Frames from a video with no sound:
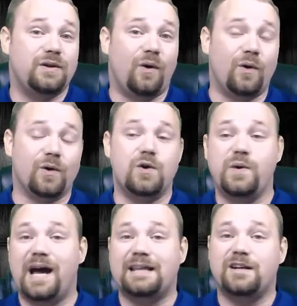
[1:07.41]
or who
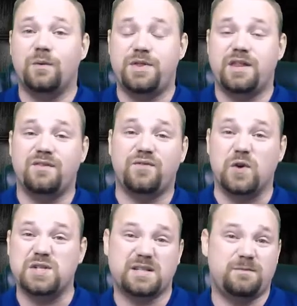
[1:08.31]
got there within the
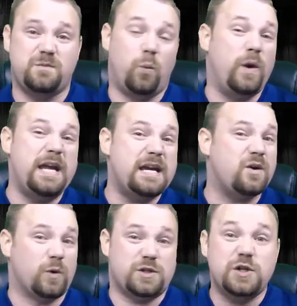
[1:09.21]
first
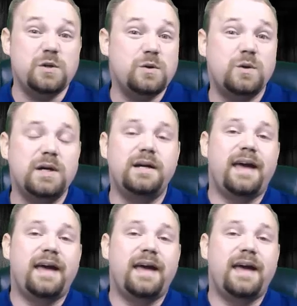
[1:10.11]
week or two,